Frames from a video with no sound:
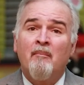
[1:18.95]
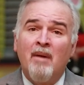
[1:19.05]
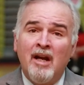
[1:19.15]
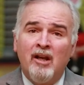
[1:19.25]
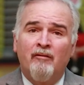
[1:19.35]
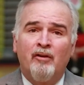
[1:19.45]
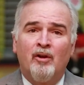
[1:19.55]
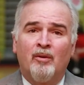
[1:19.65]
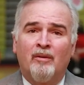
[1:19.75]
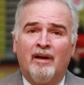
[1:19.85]
Many of
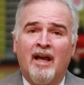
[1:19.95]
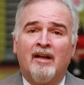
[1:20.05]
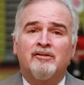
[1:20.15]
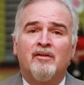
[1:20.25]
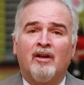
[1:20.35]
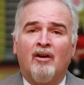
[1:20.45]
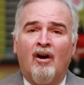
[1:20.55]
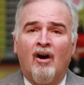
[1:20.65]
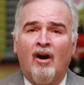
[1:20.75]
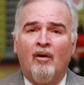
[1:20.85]
you answered the
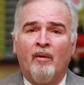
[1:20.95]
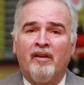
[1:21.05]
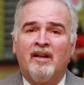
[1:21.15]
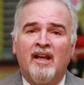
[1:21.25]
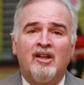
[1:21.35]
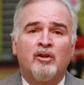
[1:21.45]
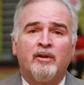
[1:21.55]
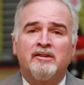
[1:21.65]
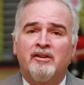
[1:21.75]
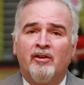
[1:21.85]
call with an
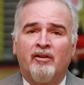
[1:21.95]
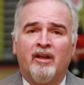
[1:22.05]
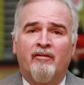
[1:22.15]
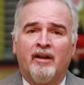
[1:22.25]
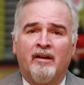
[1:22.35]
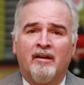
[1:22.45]
increase in your giving,